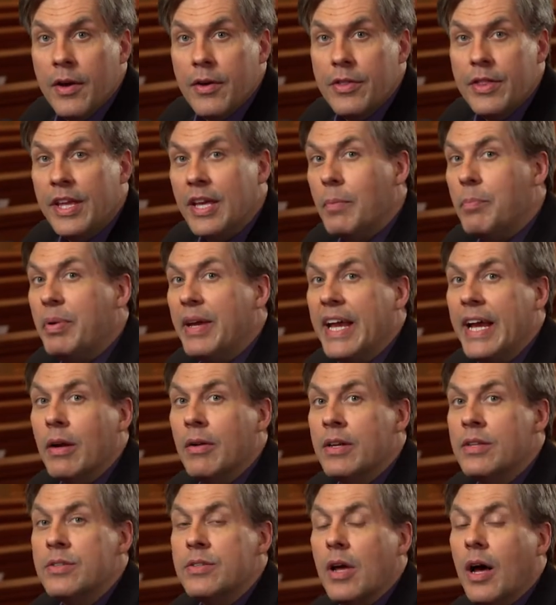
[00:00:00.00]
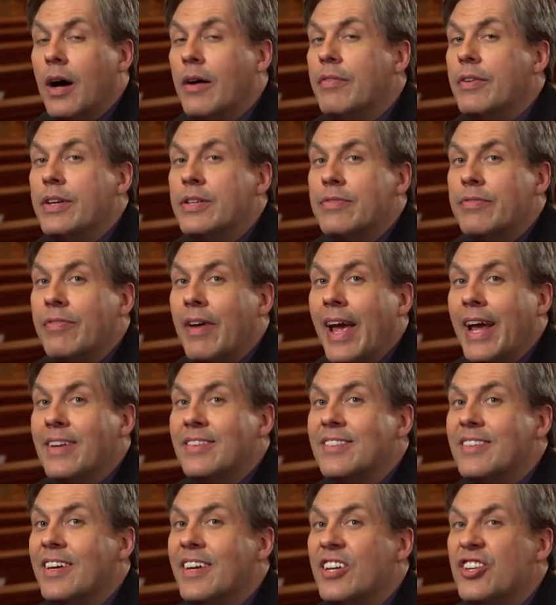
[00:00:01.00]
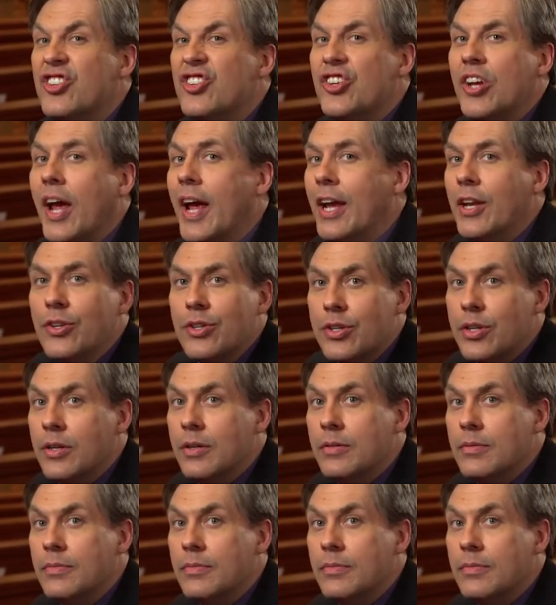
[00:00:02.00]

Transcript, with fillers: the appearance of his face changed.